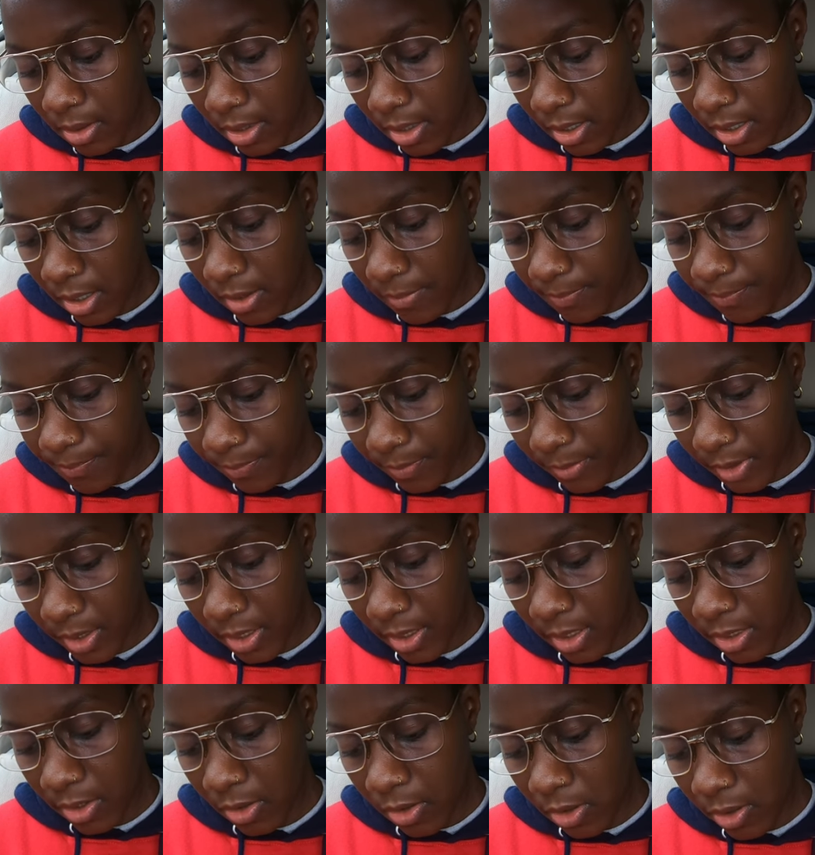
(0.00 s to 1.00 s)
Um, and
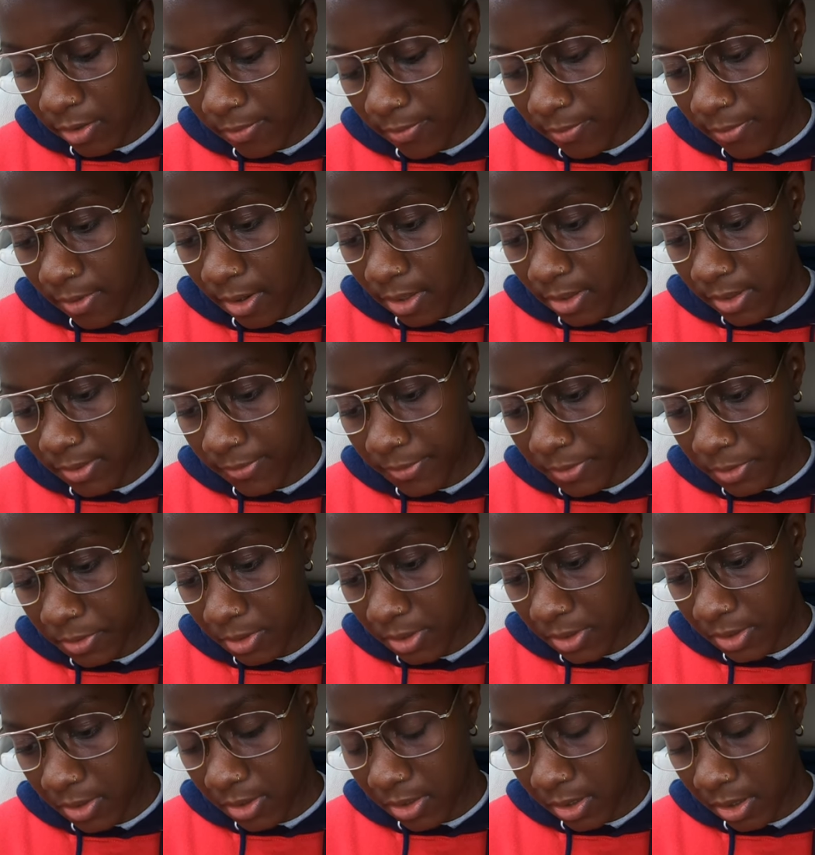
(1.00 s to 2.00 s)
then you got advanced
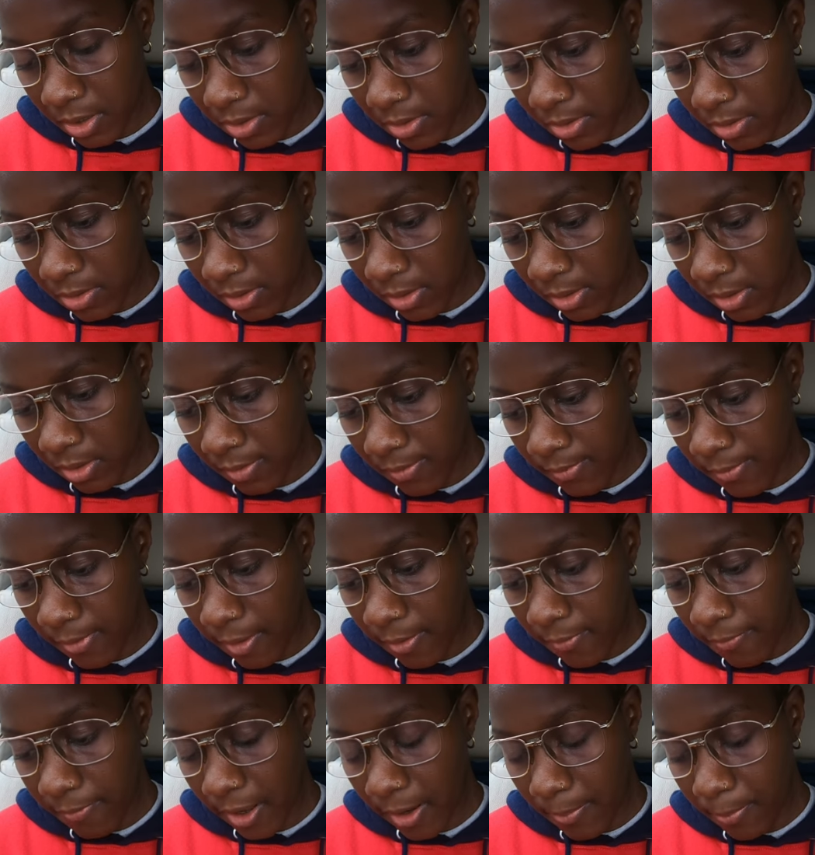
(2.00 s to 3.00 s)
filters, so
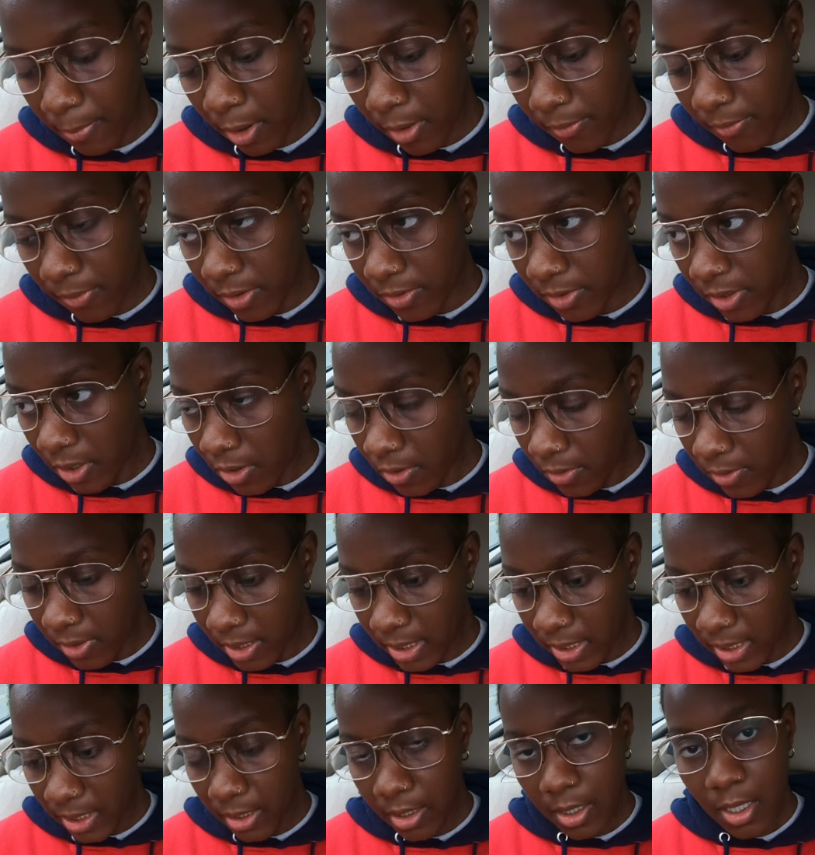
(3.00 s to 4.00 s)
verified profiles
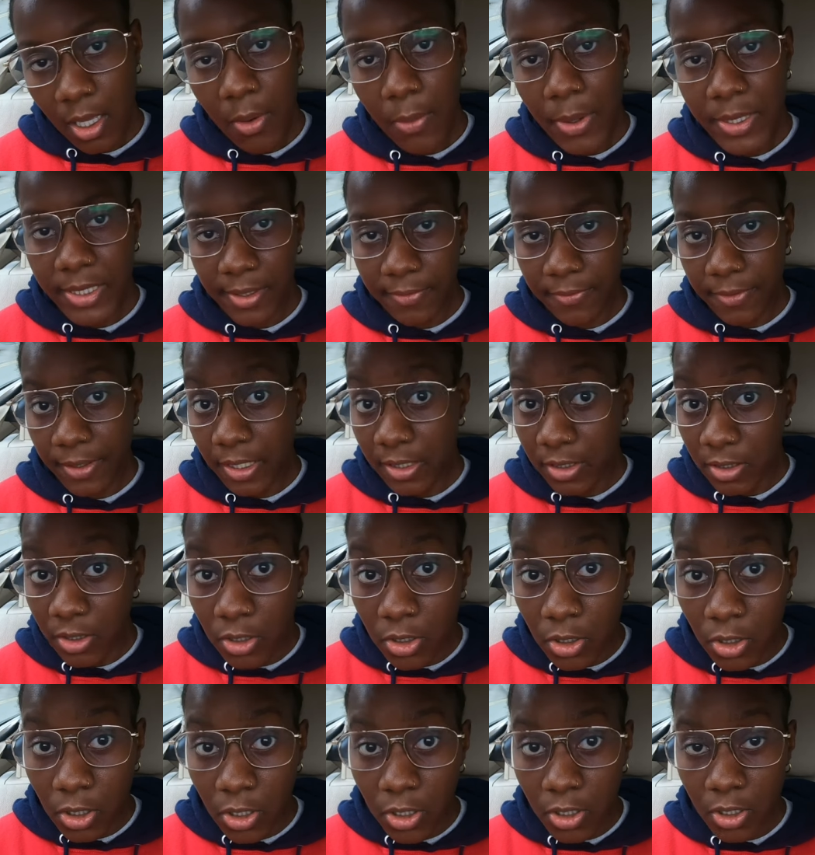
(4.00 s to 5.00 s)
only, which I think is
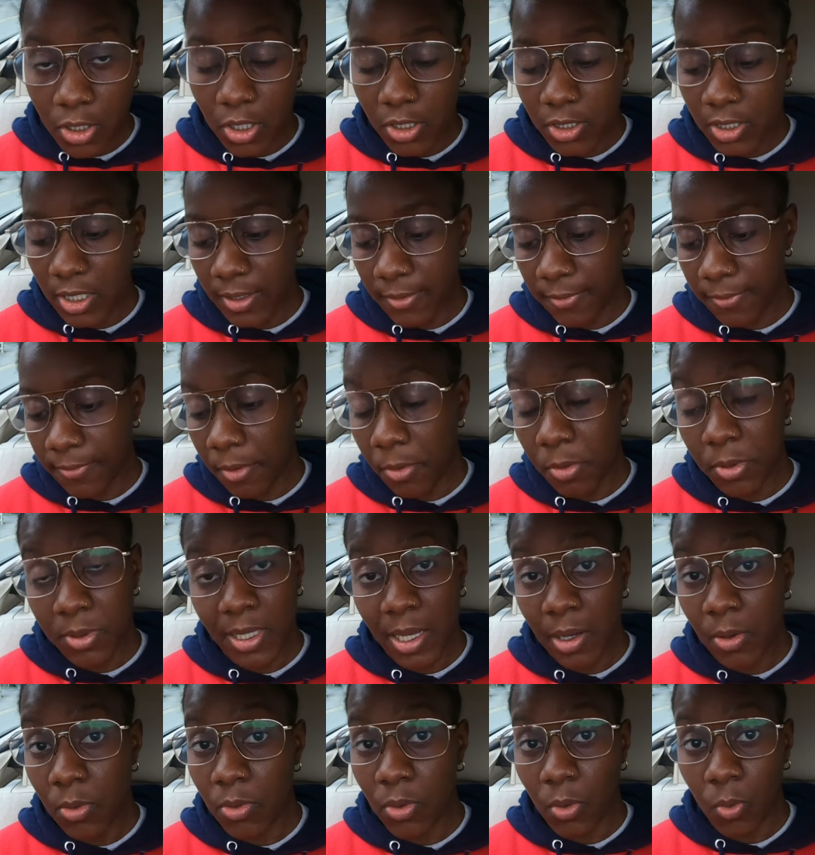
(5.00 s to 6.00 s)
good because it filters
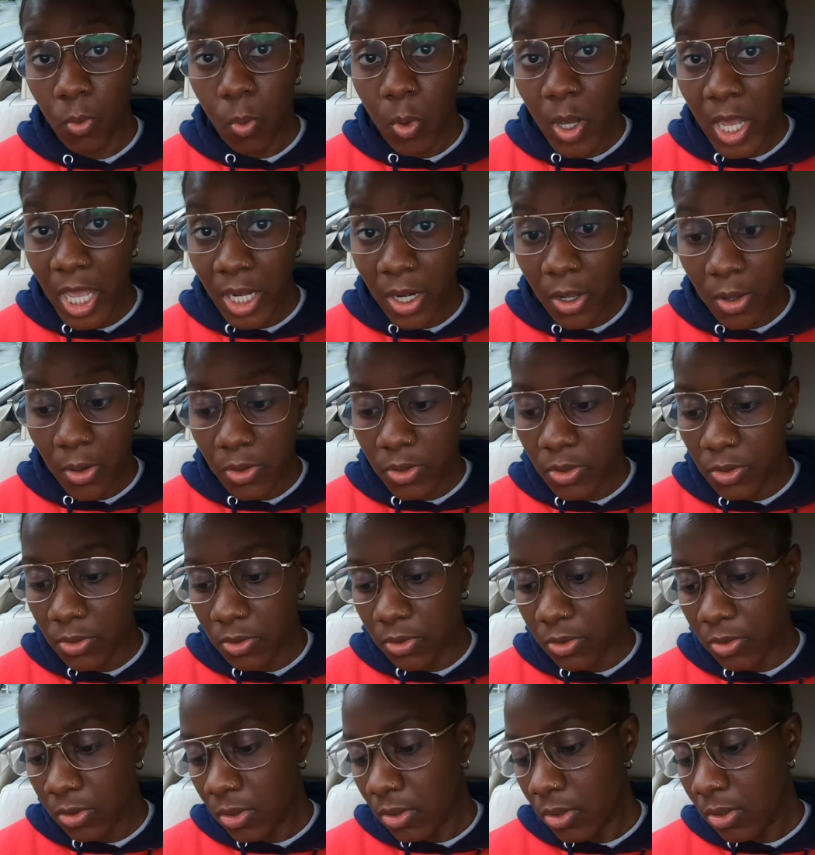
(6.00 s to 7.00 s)
out all the weirdos
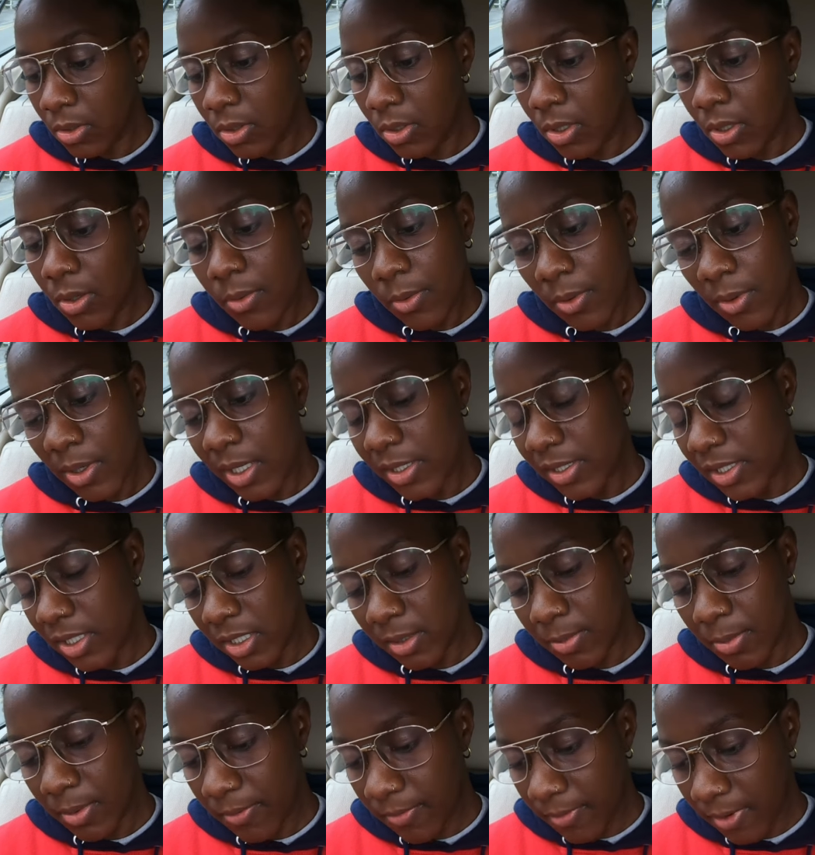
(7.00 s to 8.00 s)
or or actually
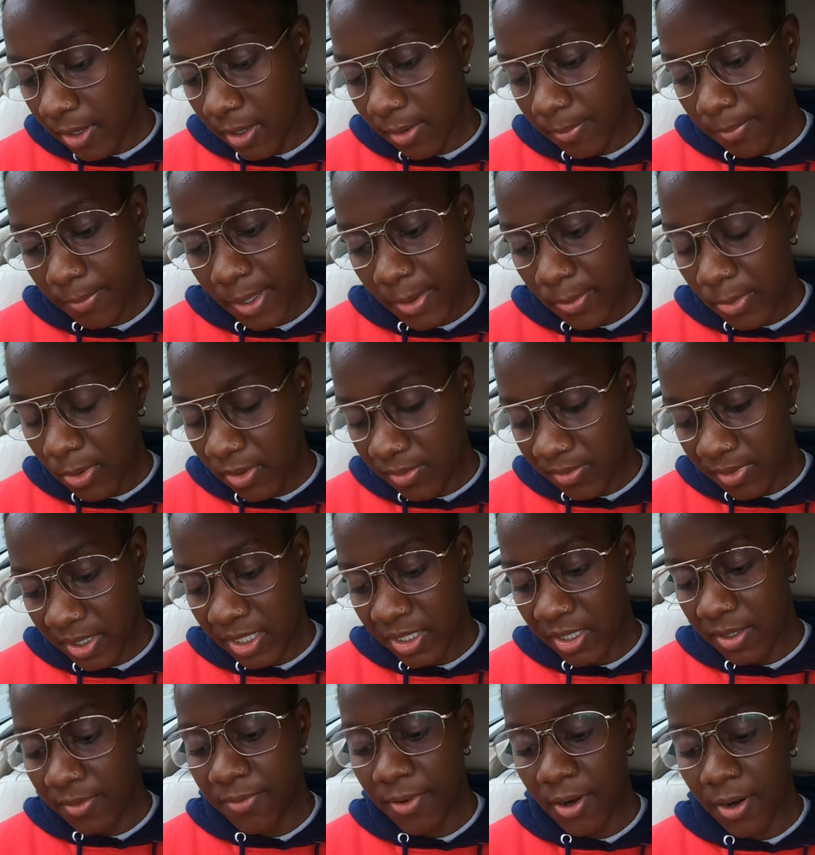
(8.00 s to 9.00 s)
to be fair, people can
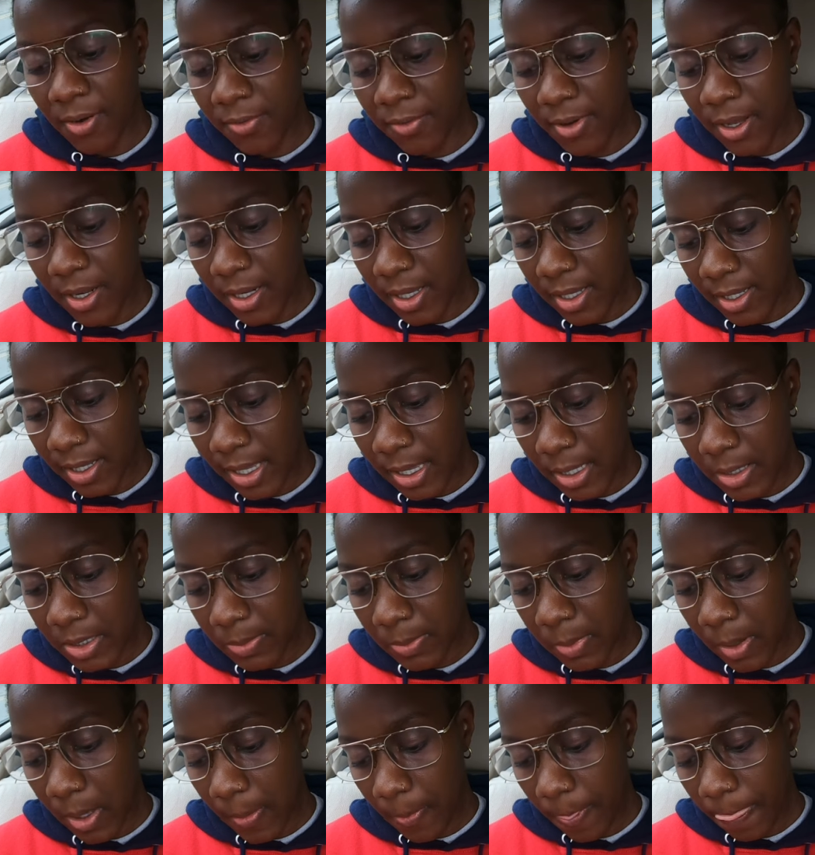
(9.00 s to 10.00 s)
easily verify their accounts.
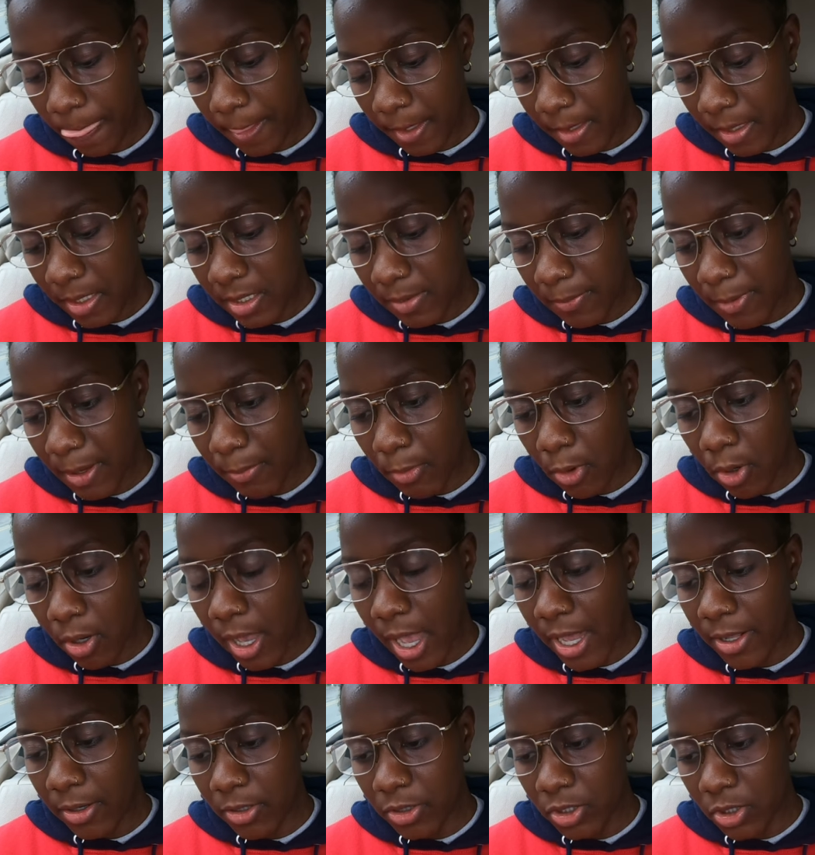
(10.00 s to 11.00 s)
But there's a bit more
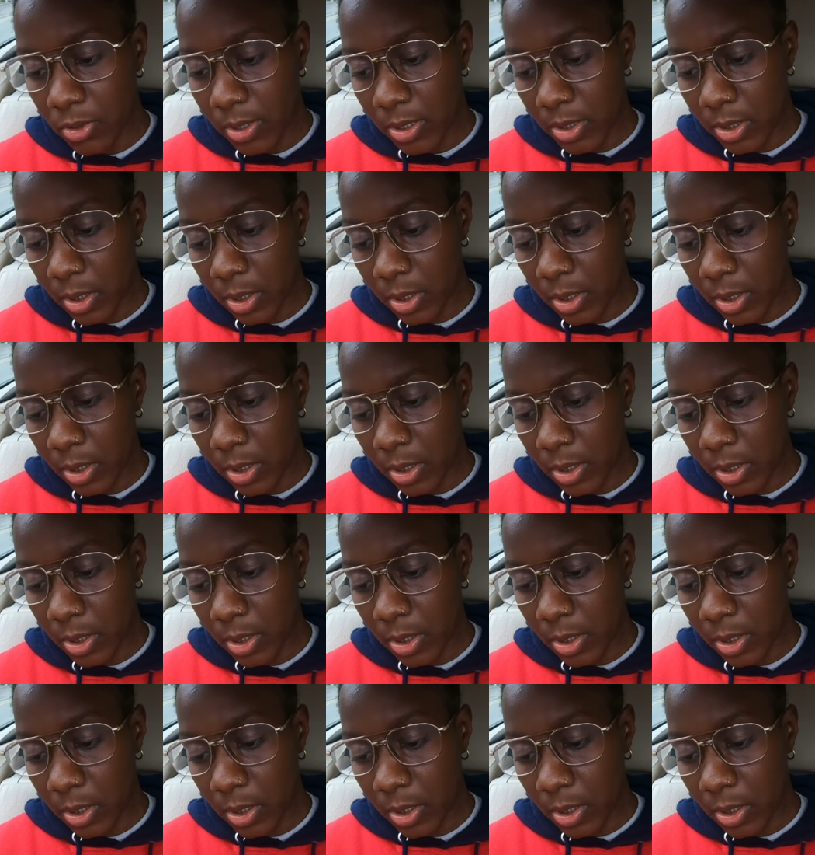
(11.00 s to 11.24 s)
going on to it.